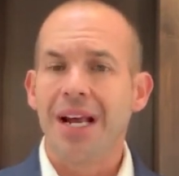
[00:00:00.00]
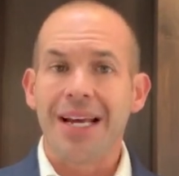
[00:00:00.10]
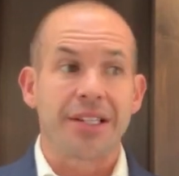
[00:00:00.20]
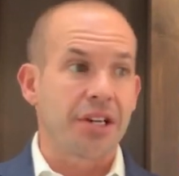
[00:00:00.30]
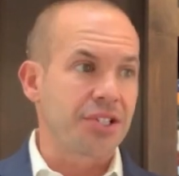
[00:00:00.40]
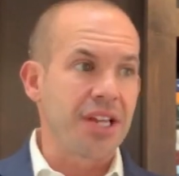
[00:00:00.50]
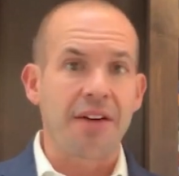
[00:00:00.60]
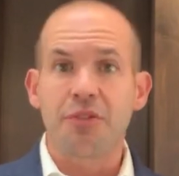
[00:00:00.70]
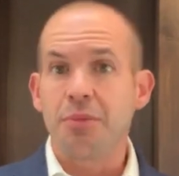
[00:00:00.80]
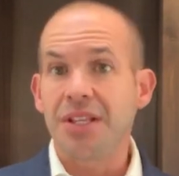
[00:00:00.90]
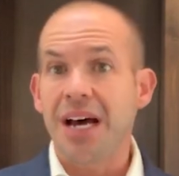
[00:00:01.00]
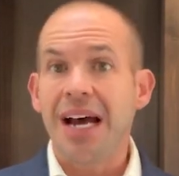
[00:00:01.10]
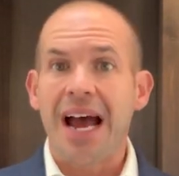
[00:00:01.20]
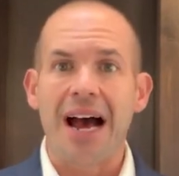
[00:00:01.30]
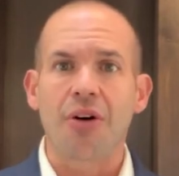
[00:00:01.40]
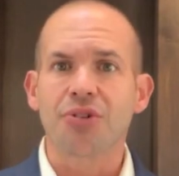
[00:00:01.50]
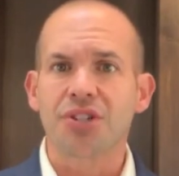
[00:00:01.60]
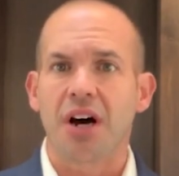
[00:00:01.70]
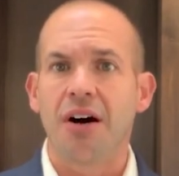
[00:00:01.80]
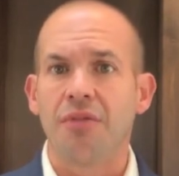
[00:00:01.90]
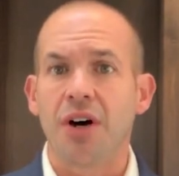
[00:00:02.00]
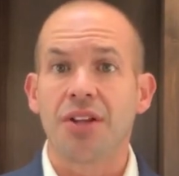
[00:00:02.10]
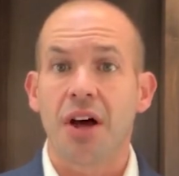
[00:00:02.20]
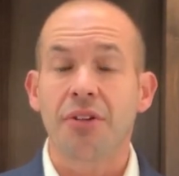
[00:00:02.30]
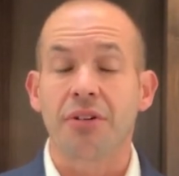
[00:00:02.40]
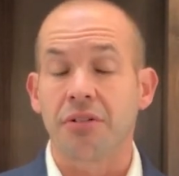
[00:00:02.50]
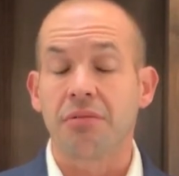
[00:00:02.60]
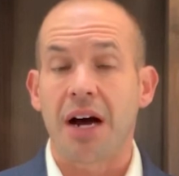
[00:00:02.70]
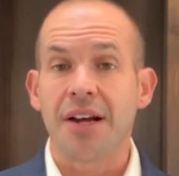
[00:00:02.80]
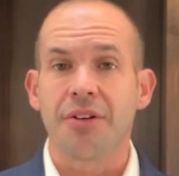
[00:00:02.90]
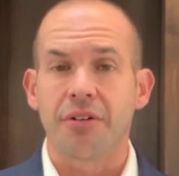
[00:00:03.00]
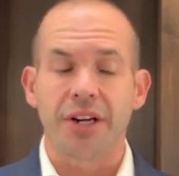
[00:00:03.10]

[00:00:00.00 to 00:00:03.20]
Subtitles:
It doesn't have to be the house of another either.